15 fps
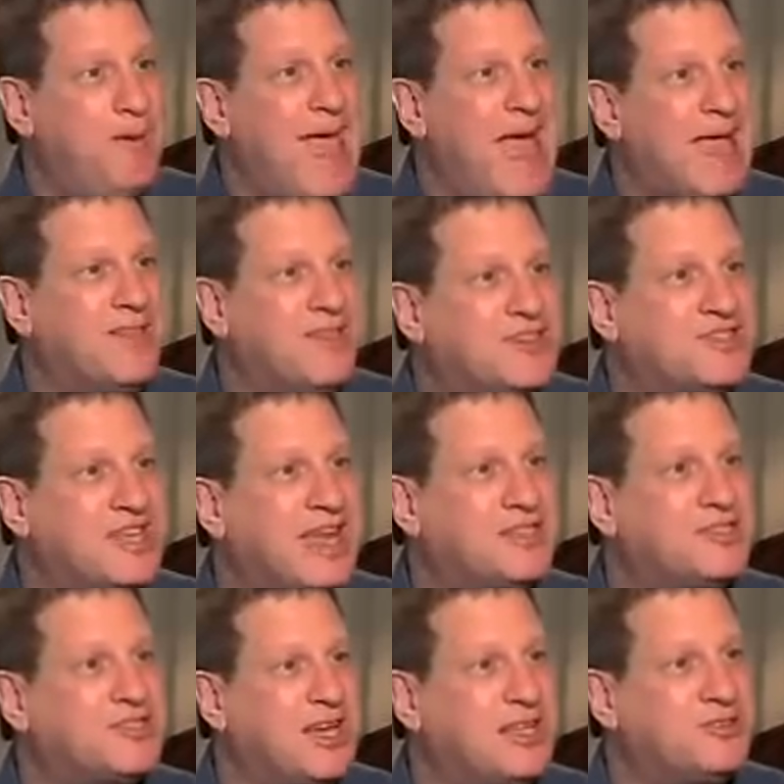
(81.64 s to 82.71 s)
back in the
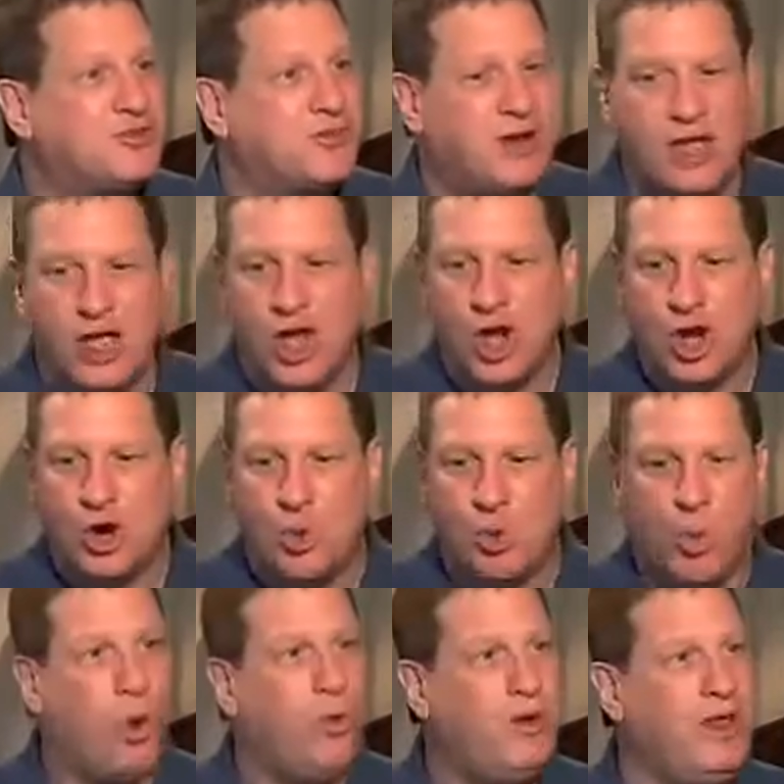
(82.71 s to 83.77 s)
2nd century,
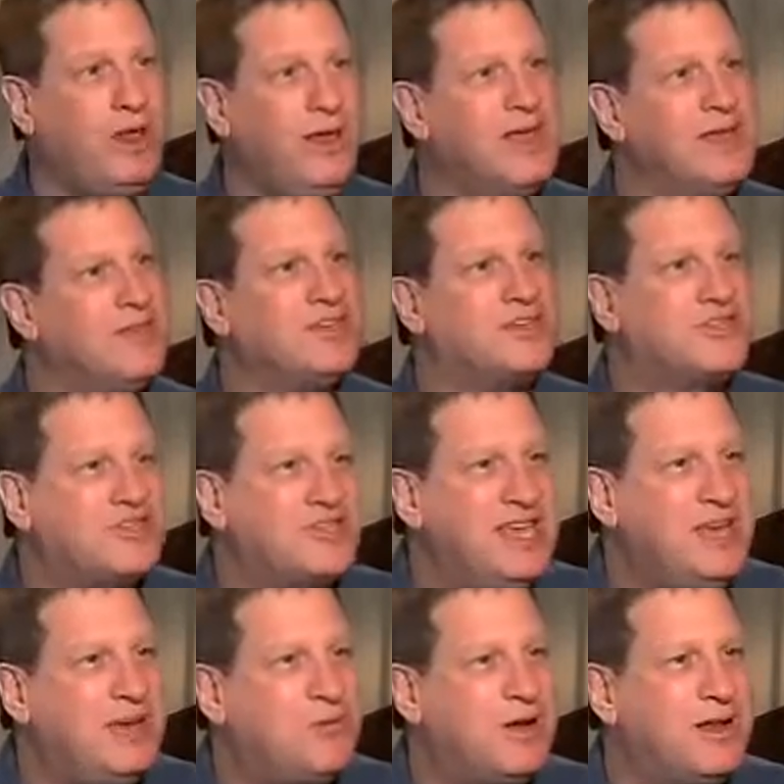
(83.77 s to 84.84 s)
quoting the
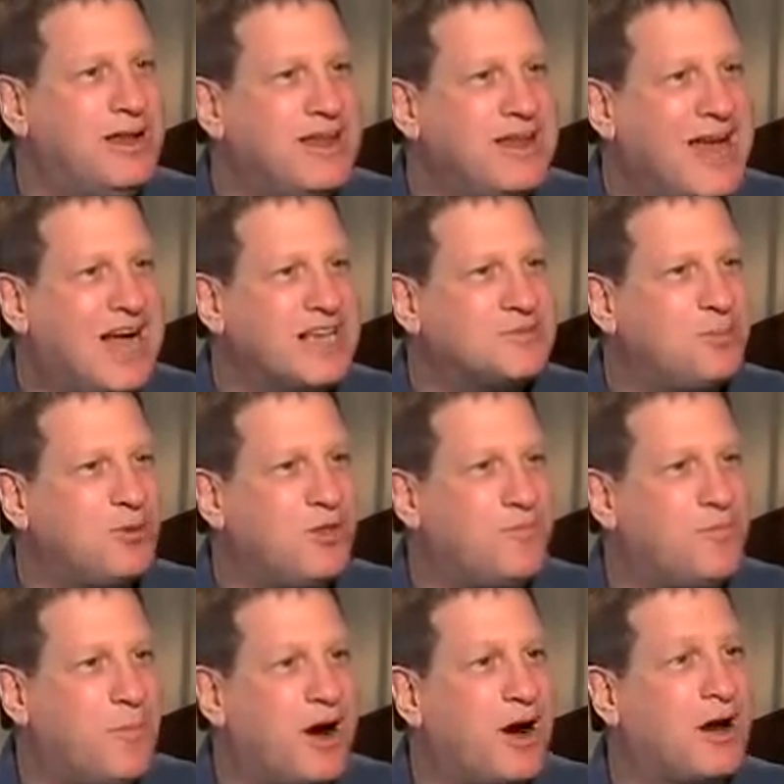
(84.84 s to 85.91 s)
secret Gospel
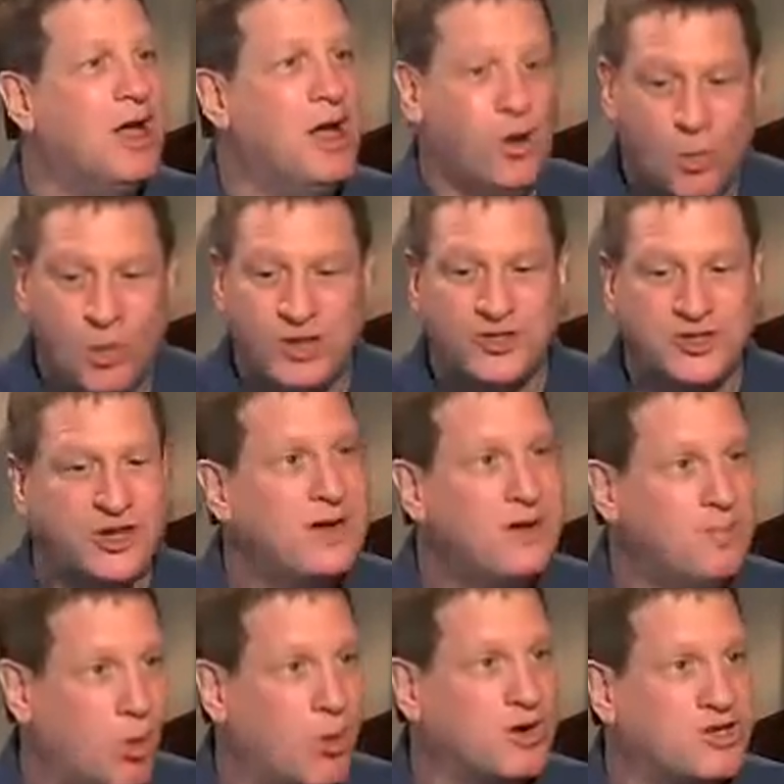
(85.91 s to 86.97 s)
of Mark, which
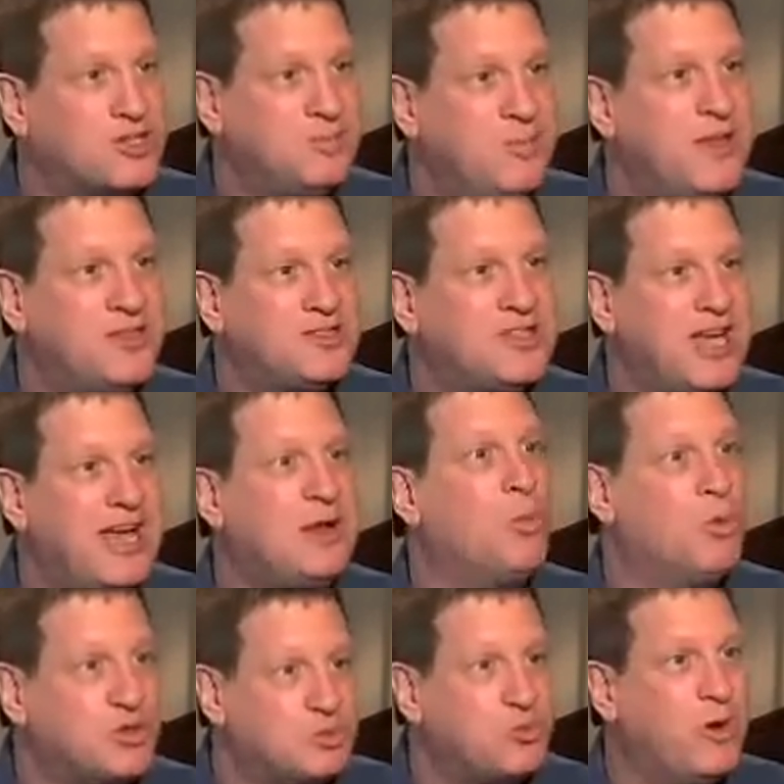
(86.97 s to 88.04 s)
Morton Smith said
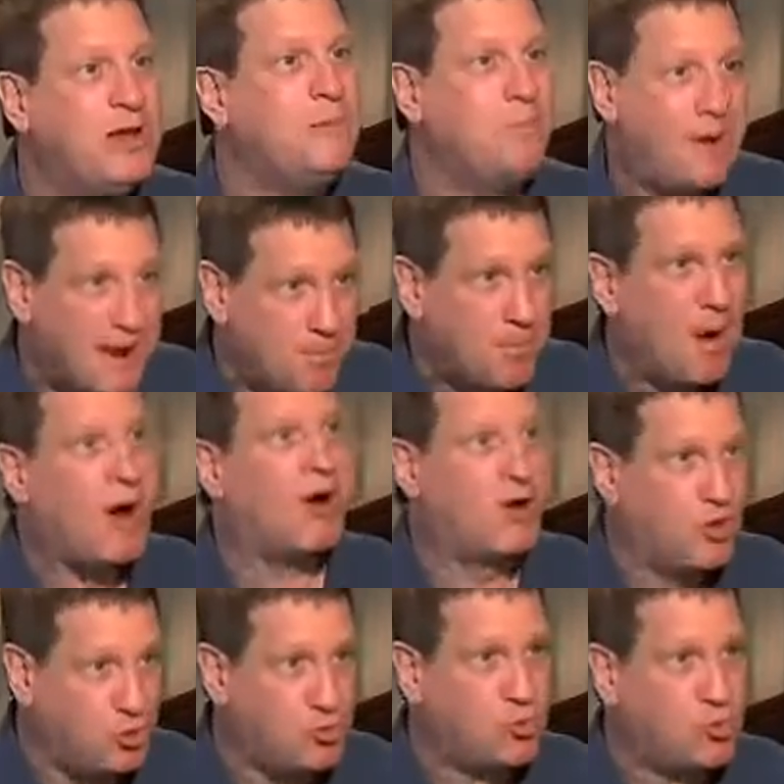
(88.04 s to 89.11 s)
was written by Mark, who